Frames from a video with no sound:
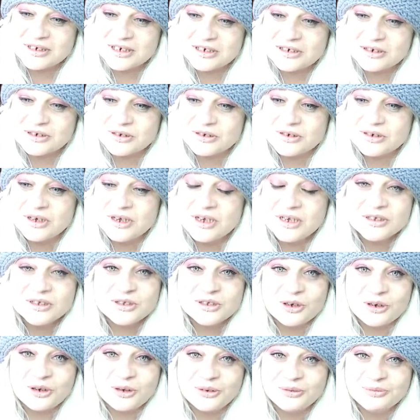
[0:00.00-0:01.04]
to do.
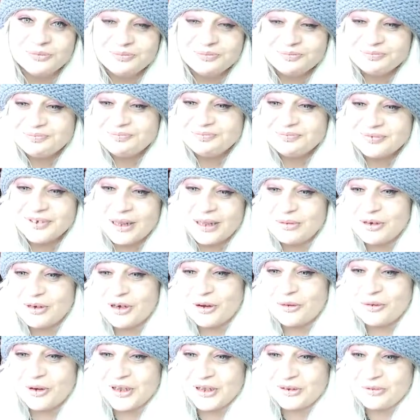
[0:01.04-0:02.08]
So let me
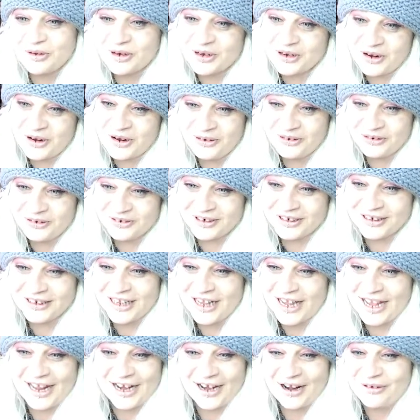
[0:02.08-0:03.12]
know what you want to know,
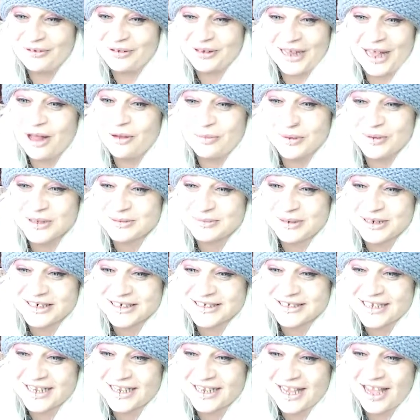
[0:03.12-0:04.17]
and I will help as much
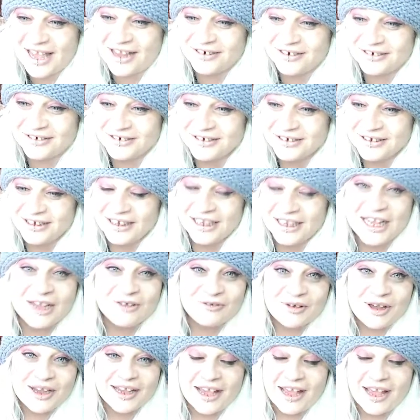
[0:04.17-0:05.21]
as I can, if
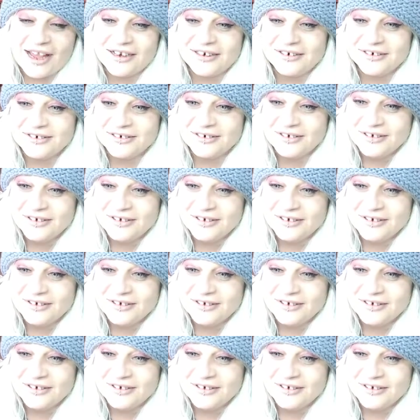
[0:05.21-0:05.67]
I can.